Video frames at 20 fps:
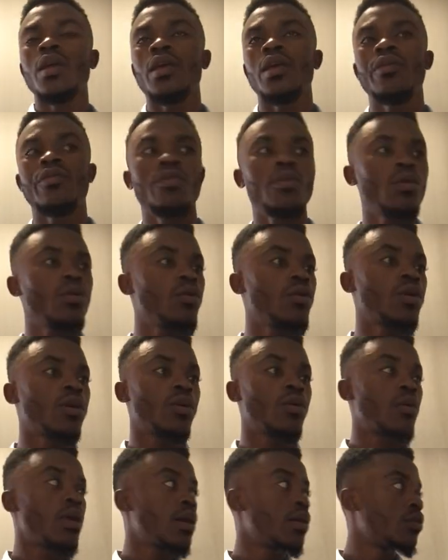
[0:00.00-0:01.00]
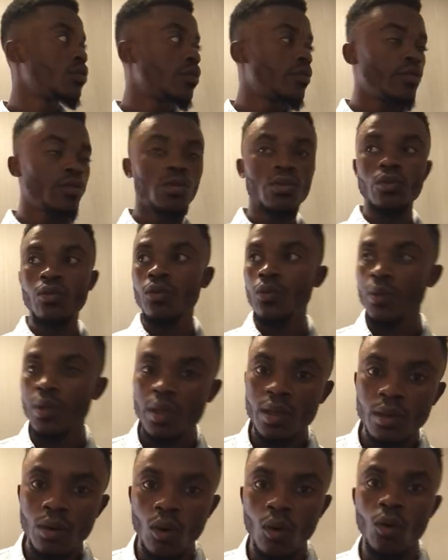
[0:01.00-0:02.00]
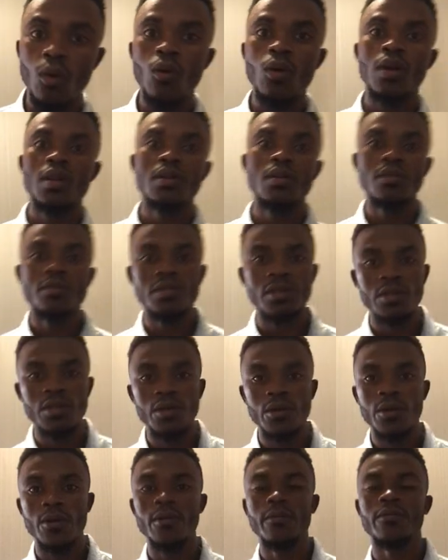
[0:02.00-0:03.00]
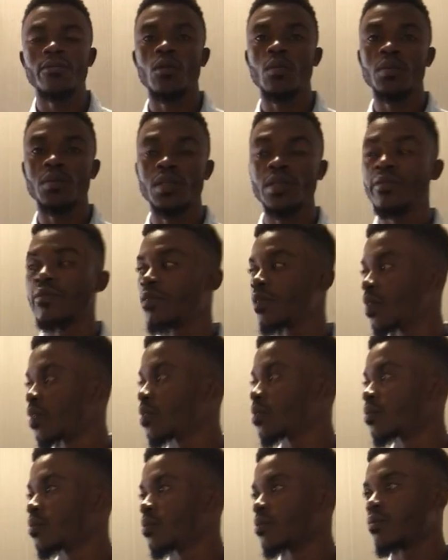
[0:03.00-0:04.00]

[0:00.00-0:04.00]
If you look around of you, we all have here from different